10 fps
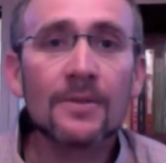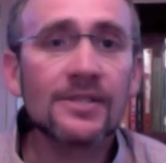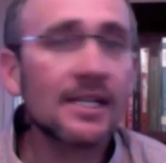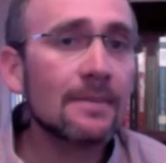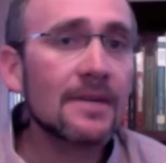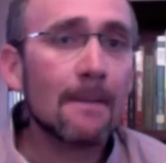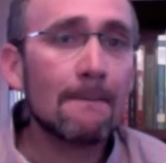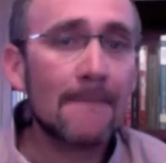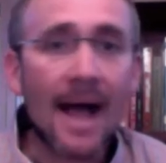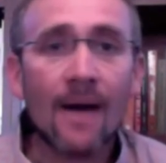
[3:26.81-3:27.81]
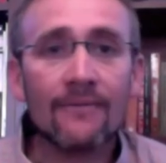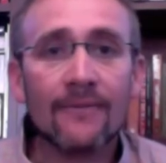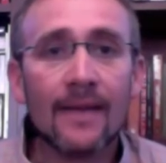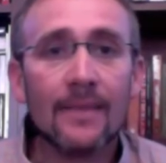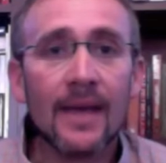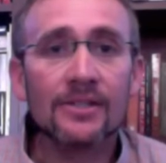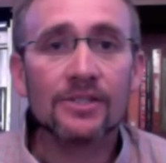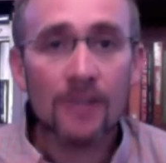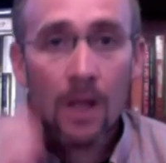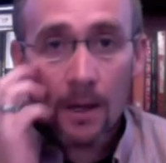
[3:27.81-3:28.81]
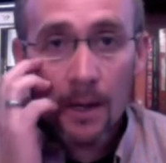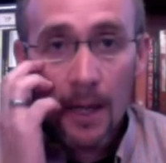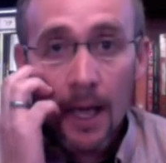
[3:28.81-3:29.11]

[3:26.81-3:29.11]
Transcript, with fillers: need to be about five pages long.